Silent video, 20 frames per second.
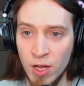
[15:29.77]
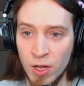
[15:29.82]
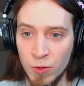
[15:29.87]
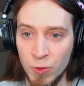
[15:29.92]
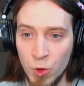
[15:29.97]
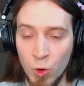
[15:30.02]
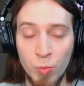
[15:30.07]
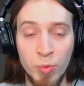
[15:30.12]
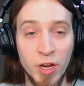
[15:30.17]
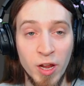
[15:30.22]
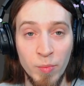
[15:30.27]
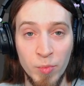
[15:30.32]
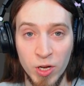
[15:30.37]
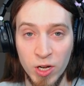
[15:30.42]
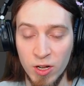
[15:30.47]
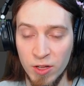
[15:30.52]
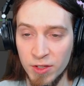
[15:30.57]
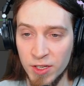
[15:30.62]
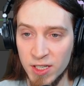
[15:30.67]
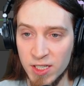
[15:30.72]
to open up a
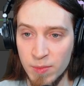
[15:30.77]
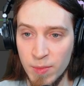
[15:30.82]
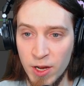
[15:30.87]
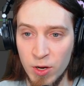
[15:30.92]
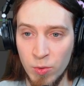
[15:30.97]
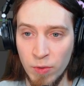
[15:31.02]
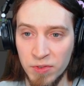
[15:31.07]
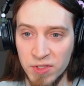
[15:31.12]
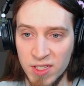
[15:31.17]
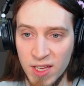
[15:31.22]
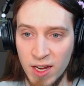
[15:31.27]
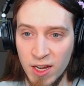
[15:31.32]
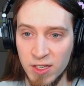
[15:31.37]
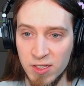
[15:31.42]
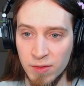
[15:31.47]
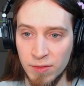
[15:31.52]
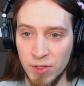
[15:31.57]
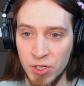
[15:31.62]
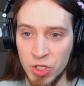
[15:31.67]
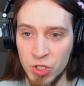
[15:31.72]
context menu with settings
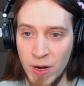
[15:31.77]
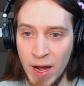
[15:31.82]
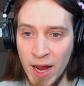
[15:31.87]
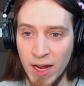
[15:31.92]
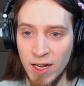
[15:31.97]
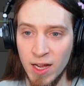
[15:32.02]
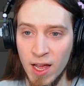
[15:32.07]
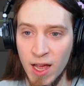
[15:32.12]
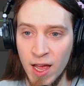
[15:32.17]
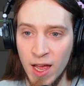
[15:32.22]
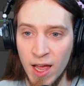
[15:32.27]
of the track